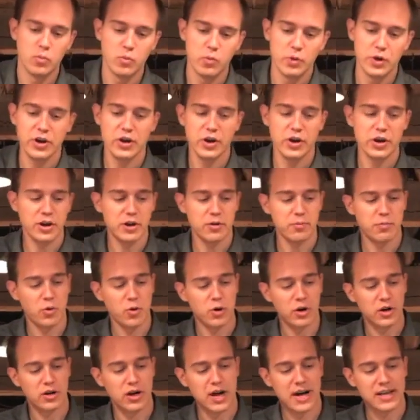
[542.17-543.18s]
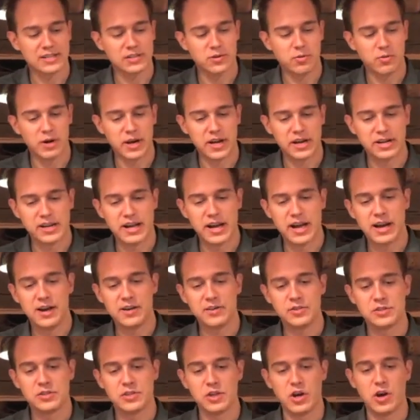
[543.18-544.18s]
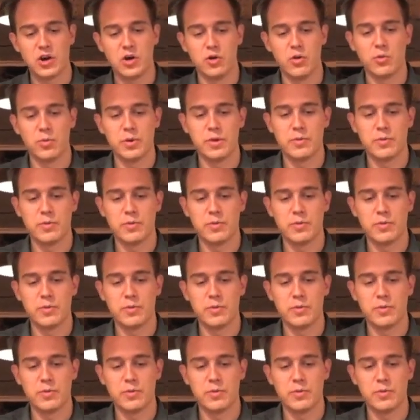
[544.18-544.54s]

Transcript: we are going to pour a glass of wine now. So